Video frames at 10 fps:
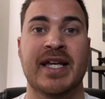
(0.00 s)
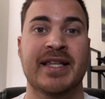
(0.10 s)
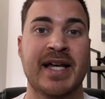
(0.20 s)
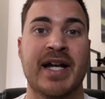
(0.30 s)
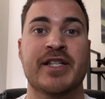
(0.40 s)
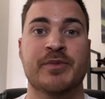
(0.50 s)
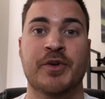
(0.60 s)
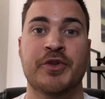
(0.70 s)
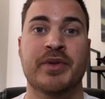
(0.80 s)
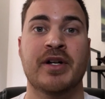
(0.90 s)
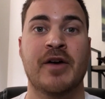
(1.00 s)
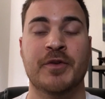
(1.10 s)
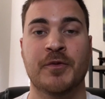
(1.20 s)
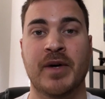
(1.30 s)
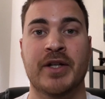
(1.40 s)
and that is where you can
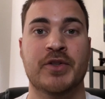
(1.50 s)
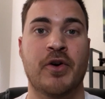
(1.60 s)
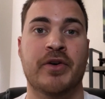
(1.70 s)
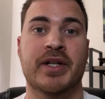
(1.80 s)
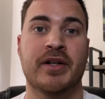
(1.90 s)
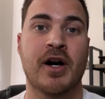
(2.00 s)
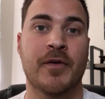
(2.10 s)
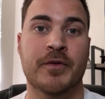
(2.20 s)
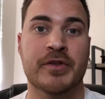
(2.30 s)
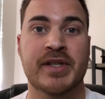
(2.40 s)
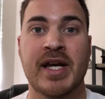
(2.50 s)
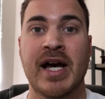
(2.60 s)
often find targeted offers.